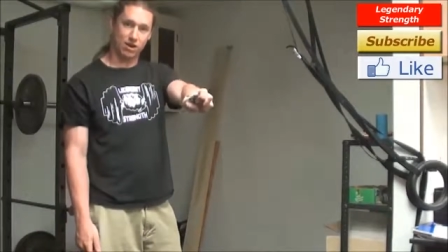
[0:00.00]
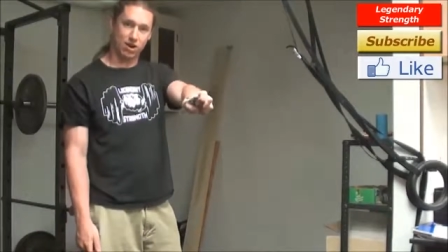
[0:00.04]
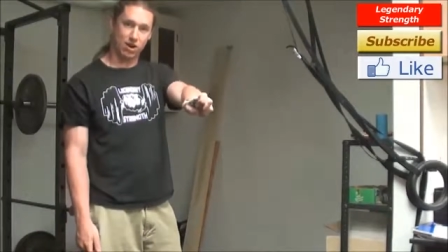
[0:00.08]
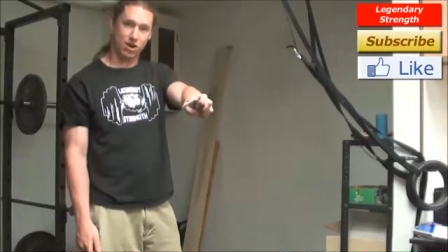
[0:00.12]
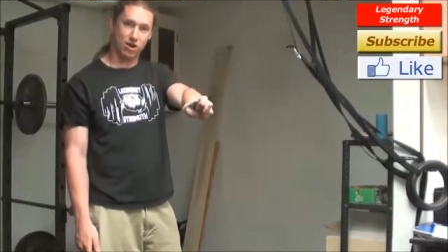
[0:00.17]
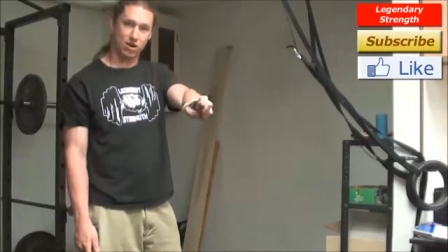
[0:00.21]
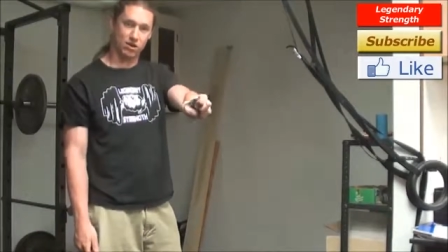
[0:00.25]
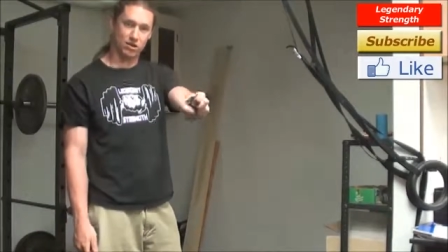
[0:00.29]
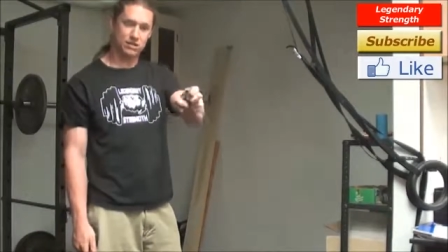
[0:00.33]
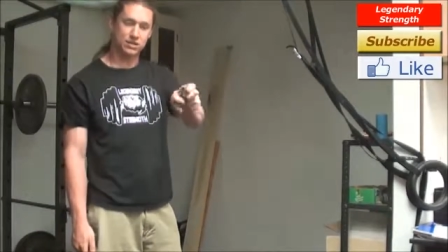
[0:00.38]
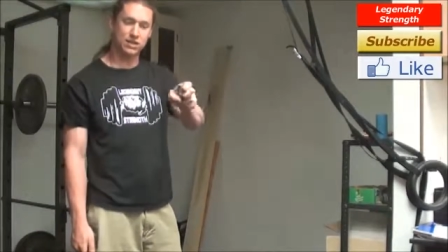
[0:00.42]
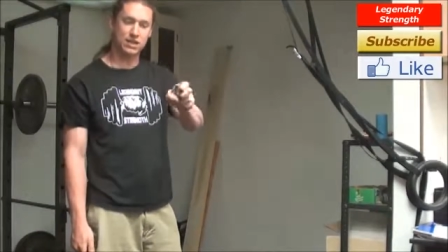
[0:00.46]

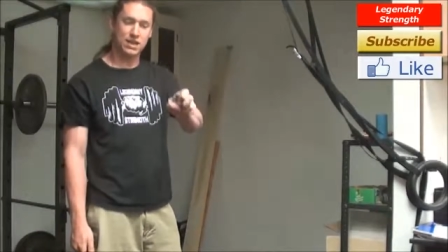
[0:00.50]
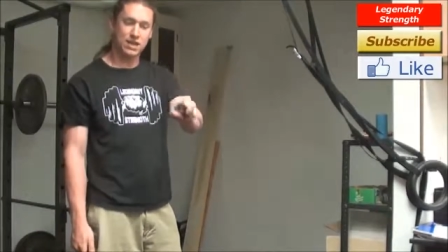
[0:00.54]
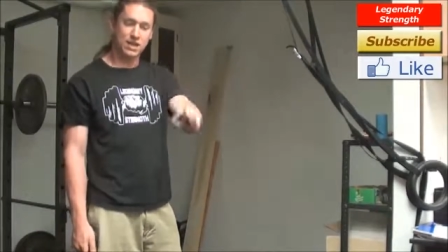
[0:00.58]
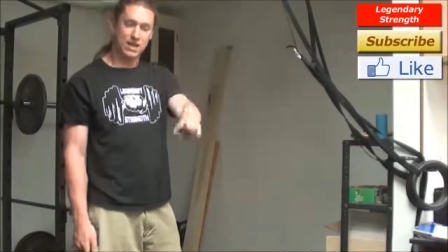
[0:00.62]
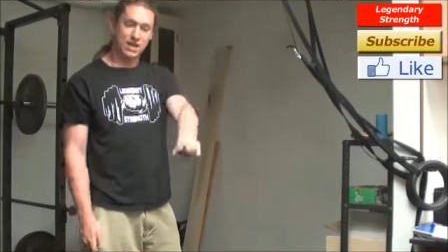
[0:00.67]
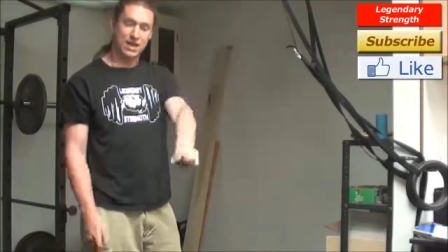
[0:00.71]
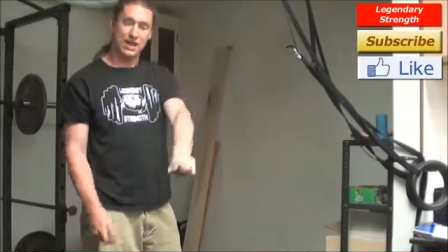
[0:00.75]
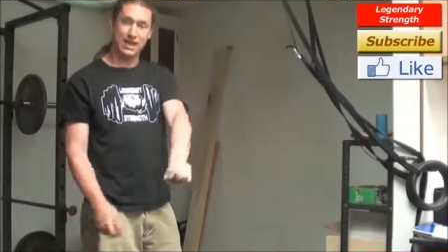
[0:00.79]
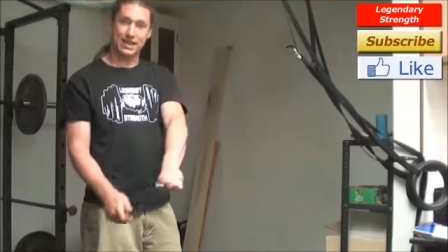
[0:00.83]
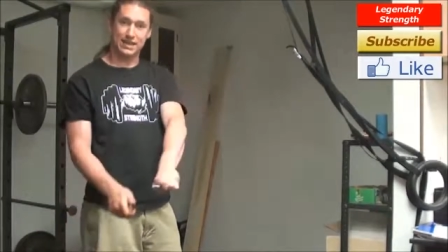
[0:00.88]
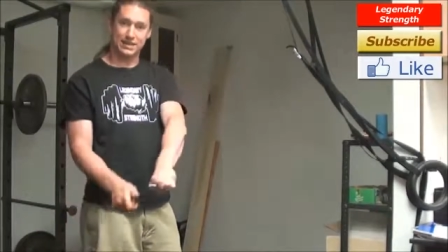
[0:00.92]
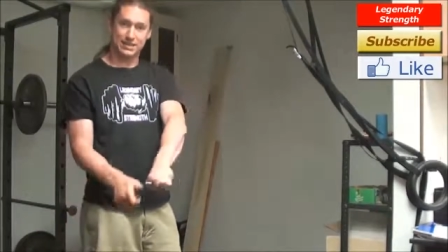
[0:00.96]
cards
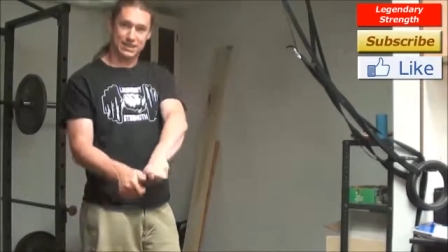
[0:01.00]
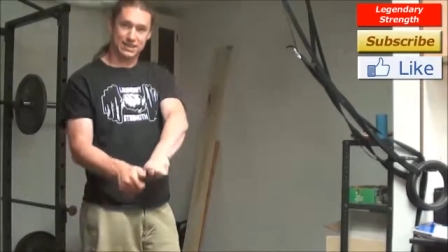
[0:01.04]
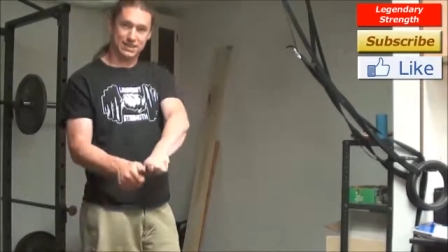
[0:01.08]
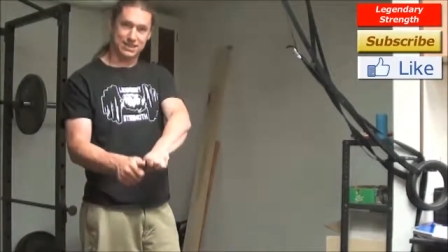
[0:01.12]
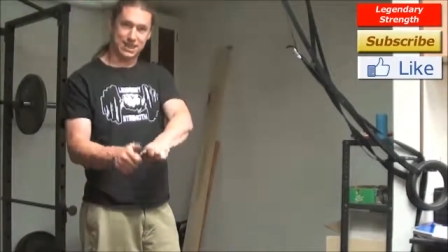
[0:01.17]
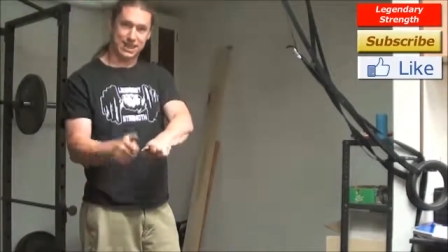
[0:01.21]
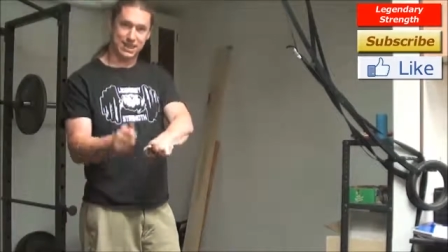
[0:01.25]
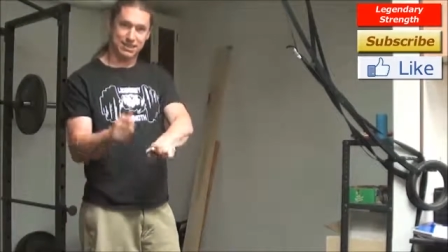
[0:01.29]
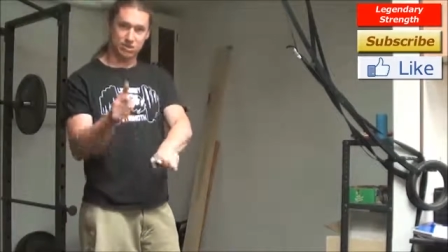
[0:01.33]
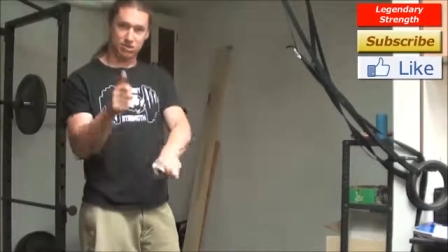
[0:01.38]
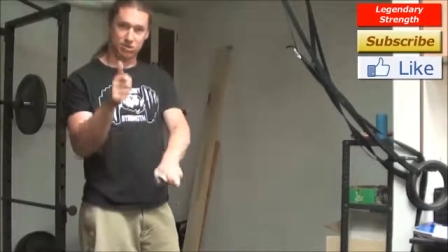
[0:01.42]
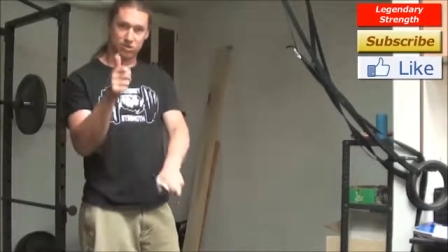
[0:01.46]
is
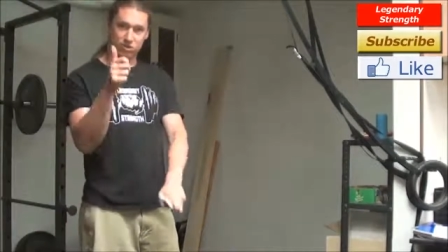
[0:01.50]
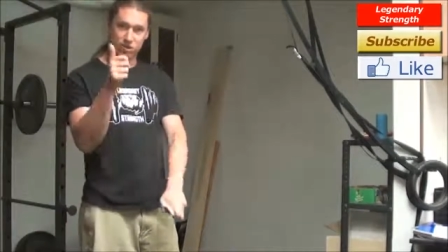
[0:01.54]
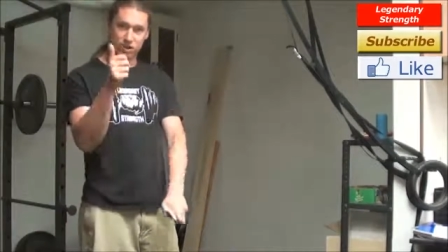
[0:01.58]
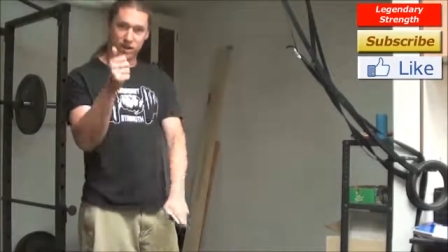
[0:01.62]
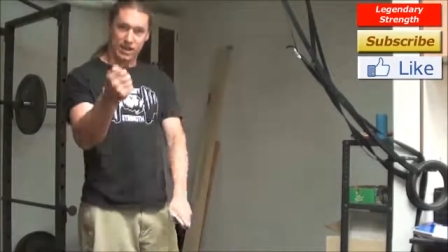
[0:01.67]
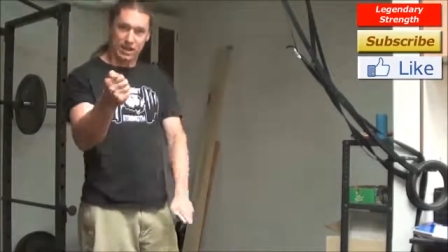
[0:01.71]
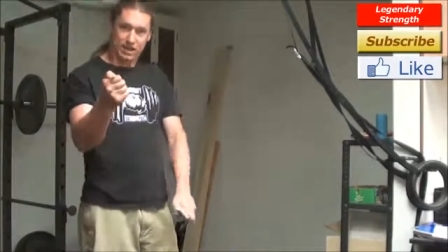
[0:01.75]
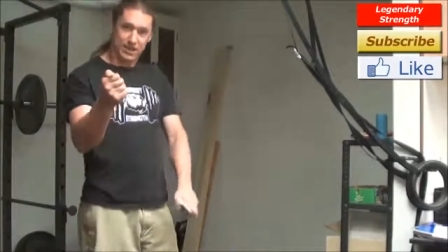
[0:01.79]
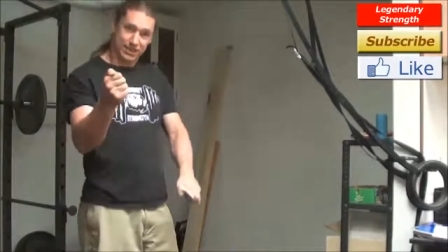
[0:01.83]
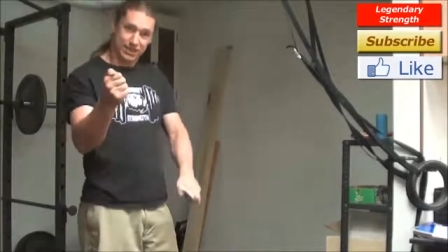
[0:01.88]
essential.